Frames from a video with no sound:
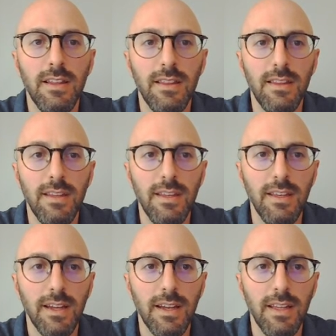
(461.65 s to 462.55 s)

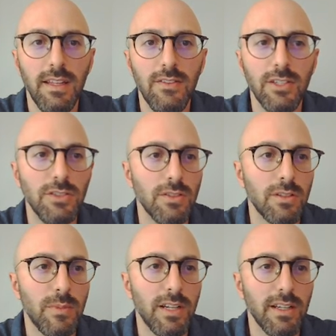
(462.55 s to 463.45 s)
the individual
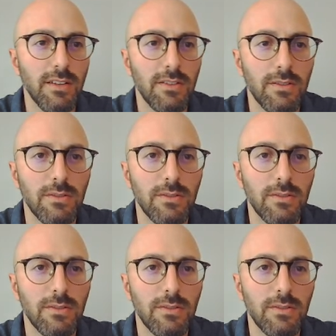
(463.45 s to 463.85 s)
harmonic